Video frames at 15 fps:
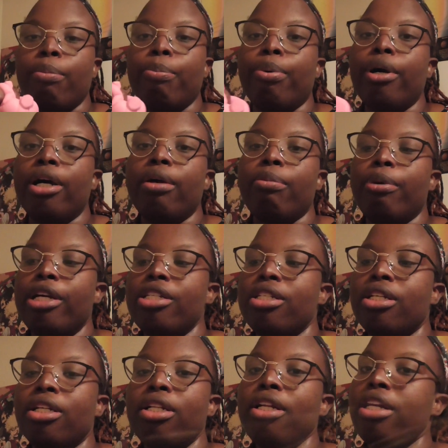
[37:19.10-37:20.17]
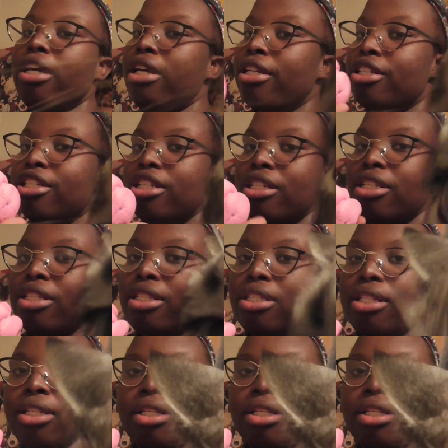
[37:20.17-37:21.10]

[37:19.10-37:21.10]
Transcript: but basically it's just...